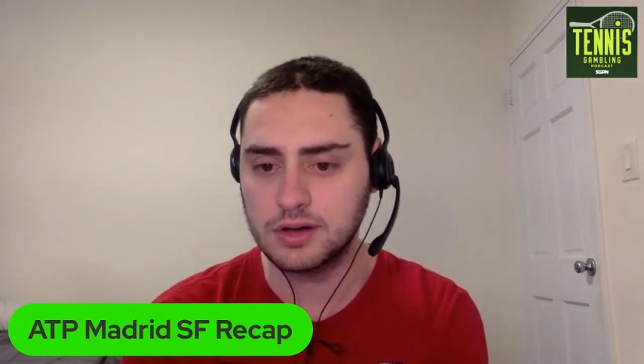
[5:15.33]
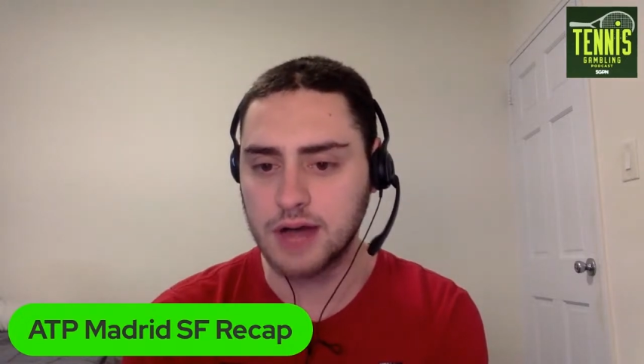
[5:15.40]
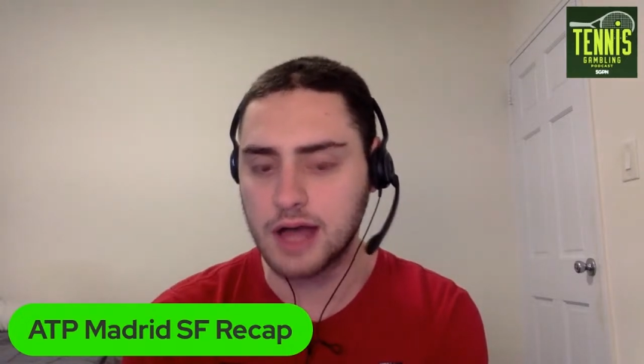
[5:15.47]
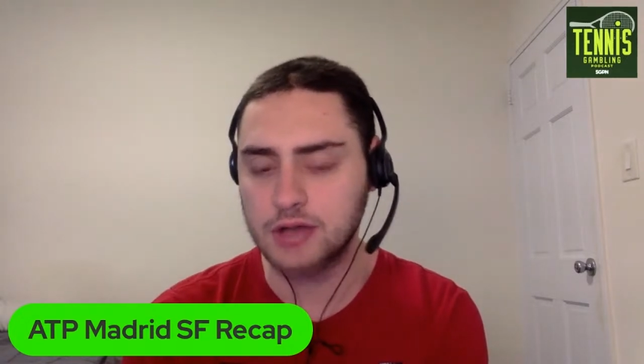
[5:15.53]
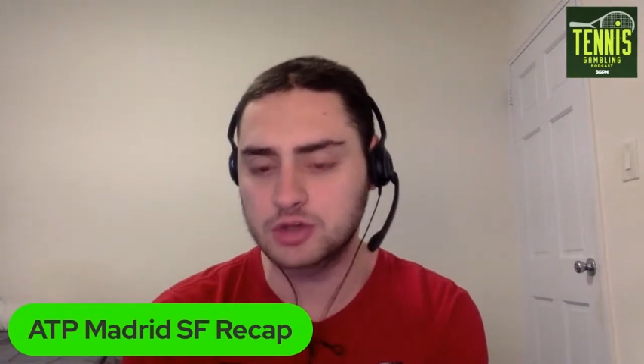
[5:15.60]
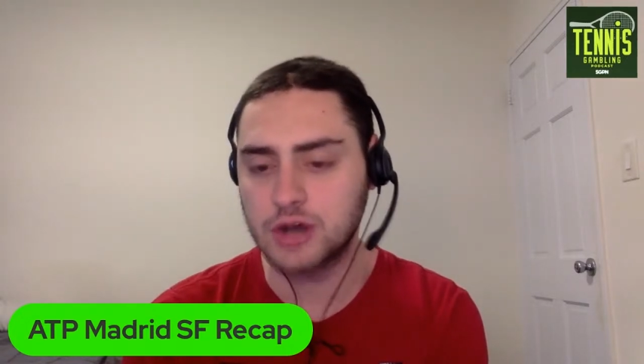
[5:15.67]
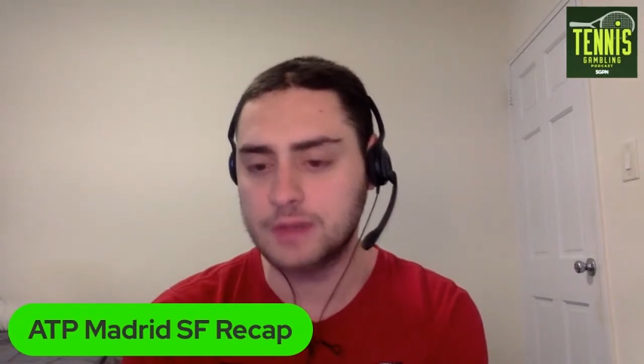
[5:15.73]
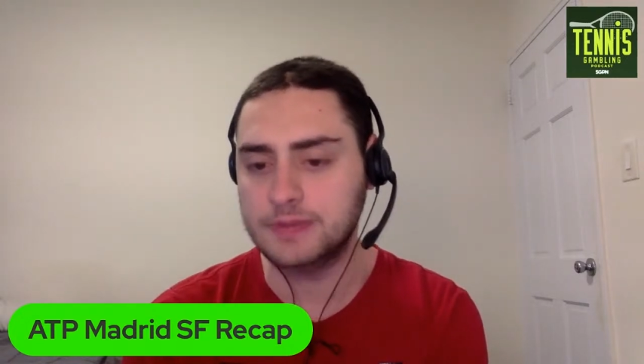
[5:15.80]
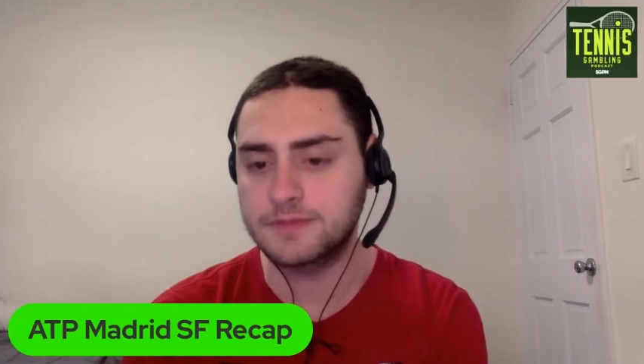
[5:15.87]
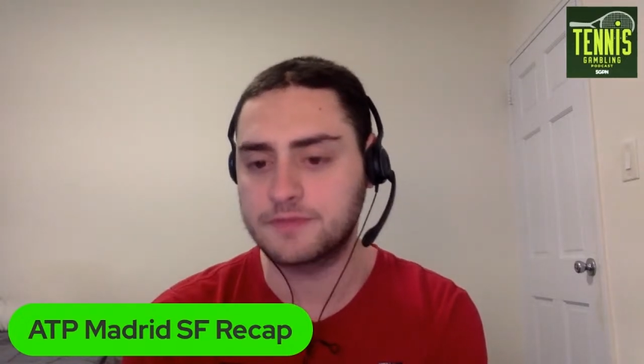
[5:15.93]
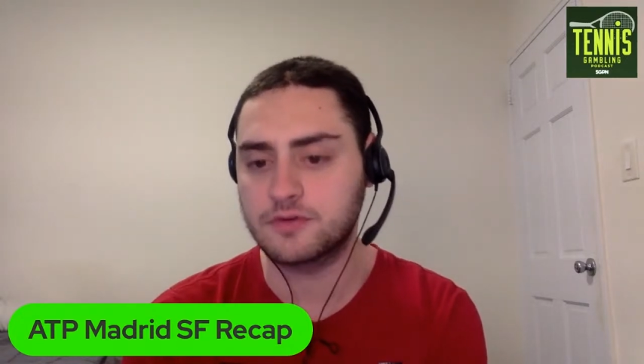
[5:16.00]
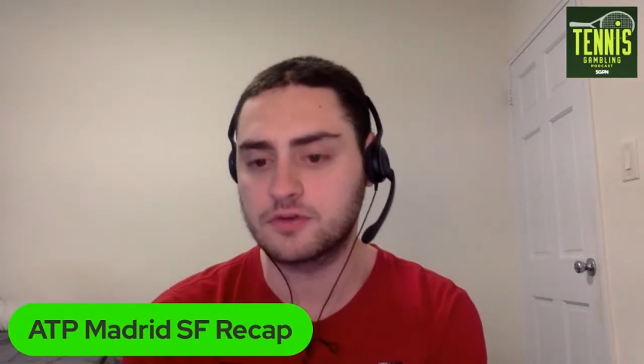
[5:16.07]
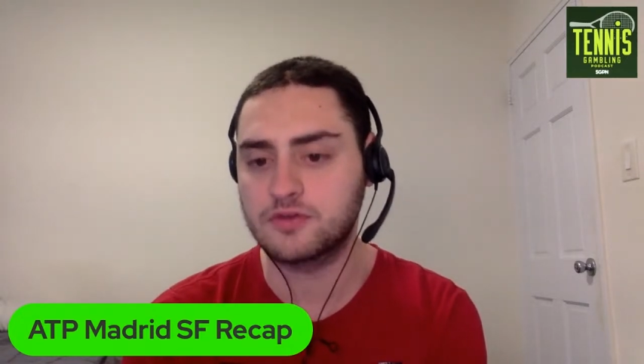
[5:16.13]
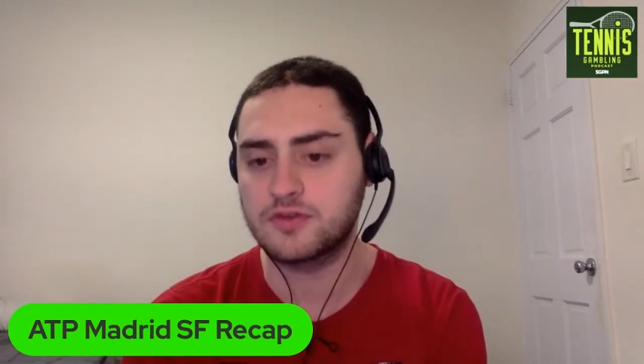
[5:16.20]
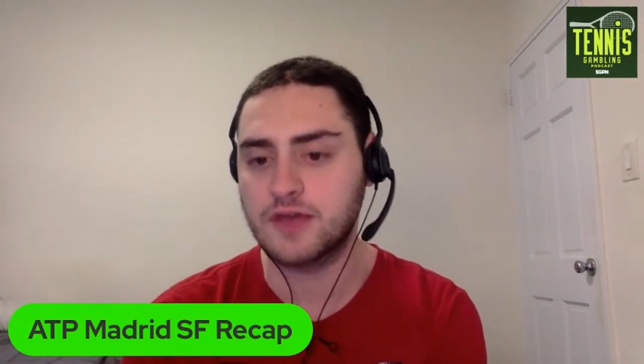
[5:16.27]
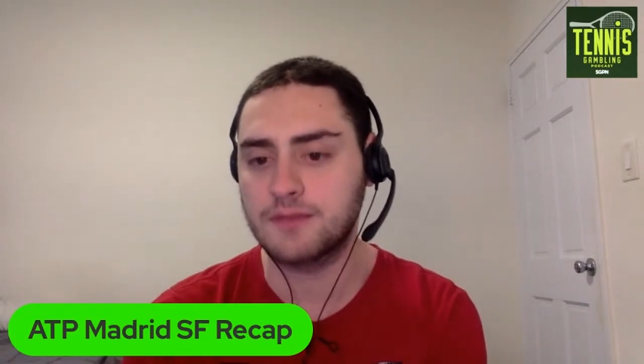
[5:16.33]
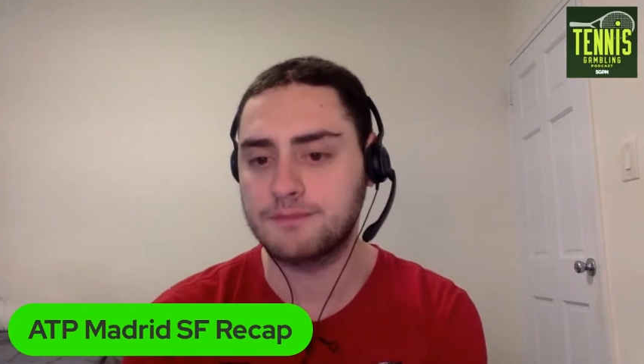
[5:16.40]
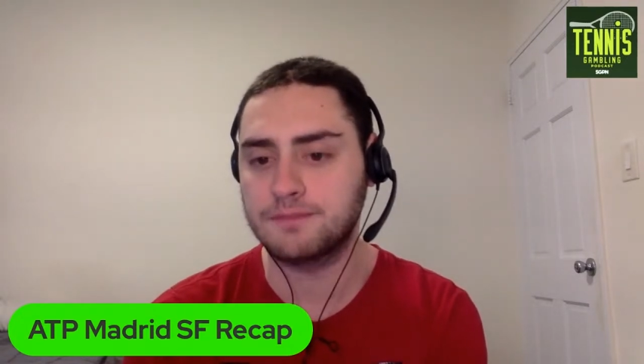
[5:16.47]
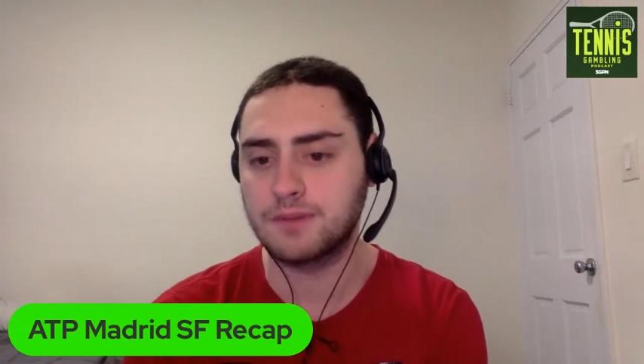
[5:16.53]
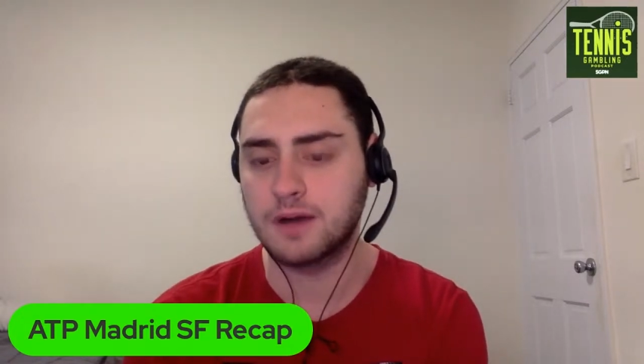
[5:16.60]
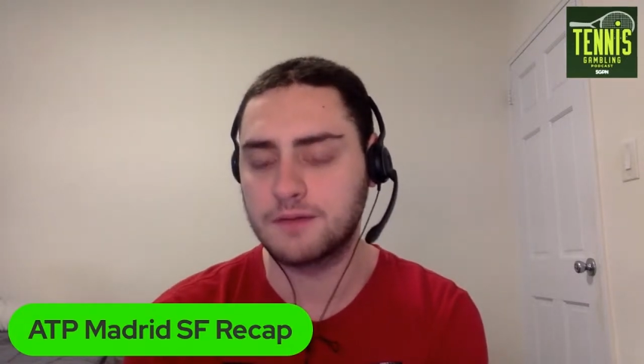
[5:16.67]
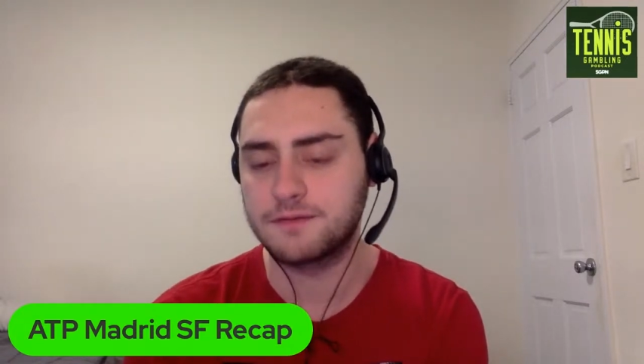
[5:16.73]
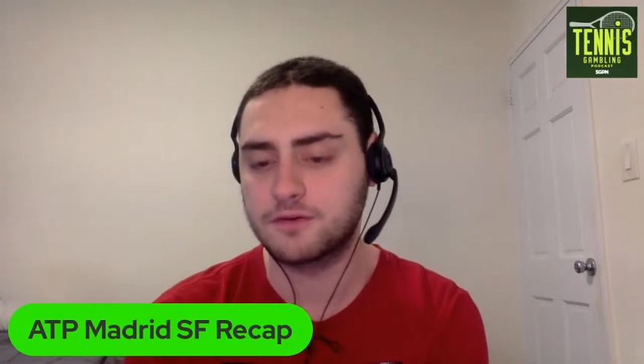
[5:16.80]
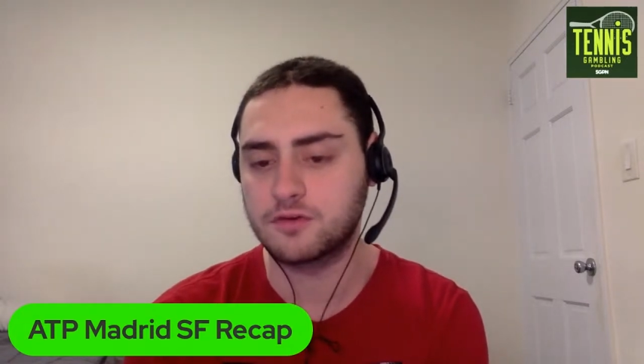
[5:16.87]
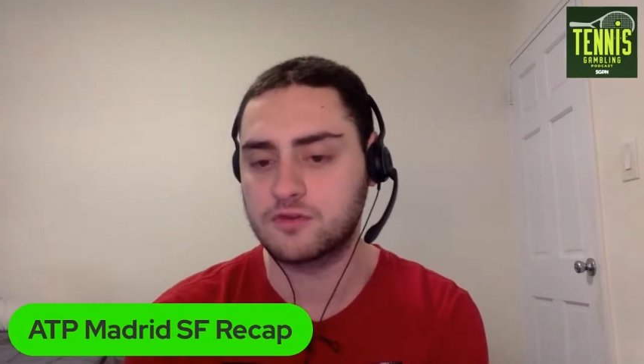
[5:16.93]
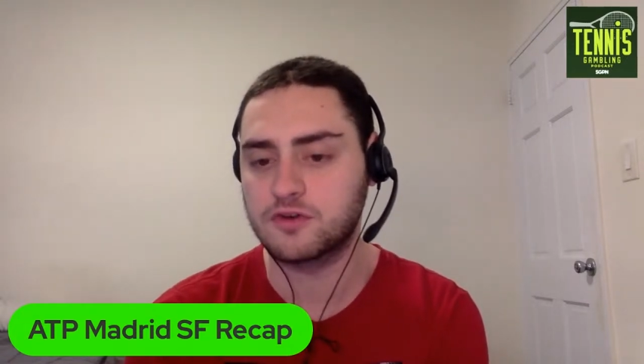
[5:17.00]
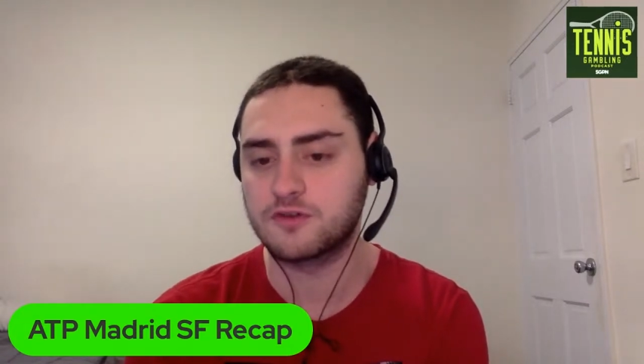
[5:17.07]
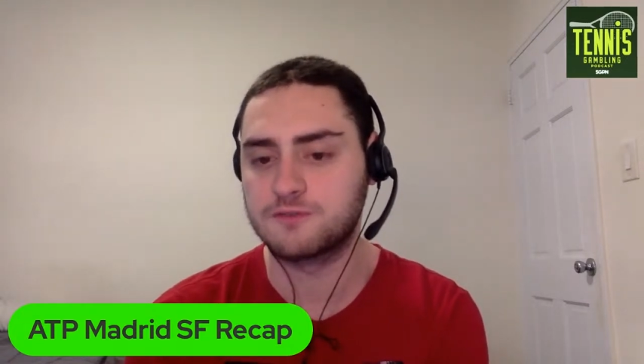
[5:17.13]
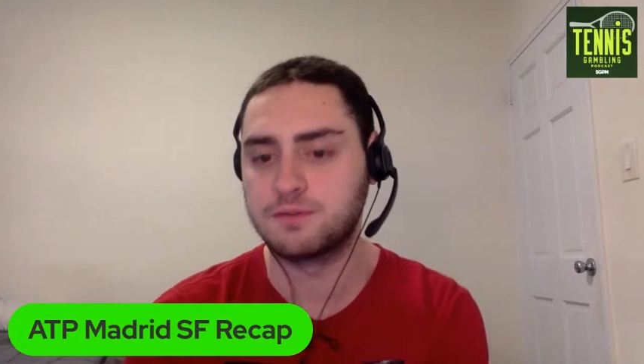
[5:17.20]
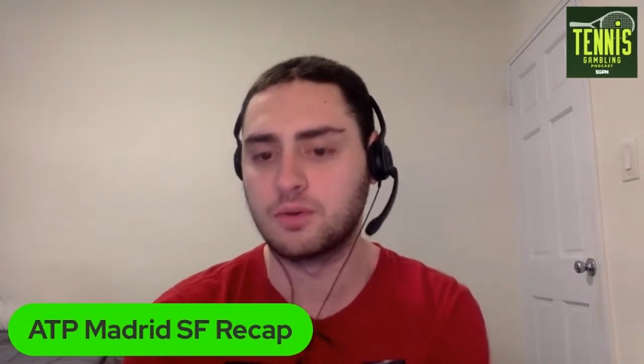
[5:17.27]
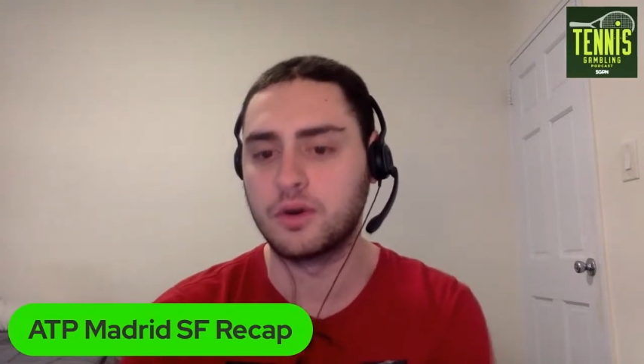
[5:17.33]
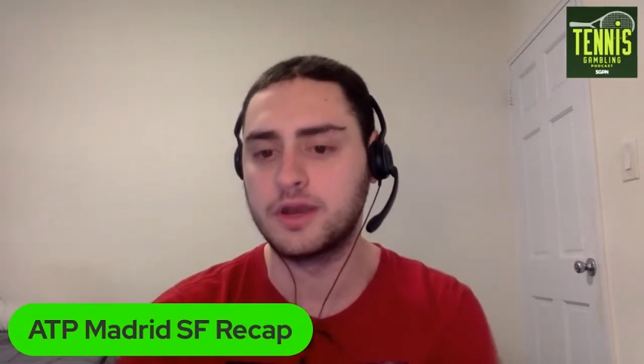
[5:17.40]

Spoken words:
not dropped the first serve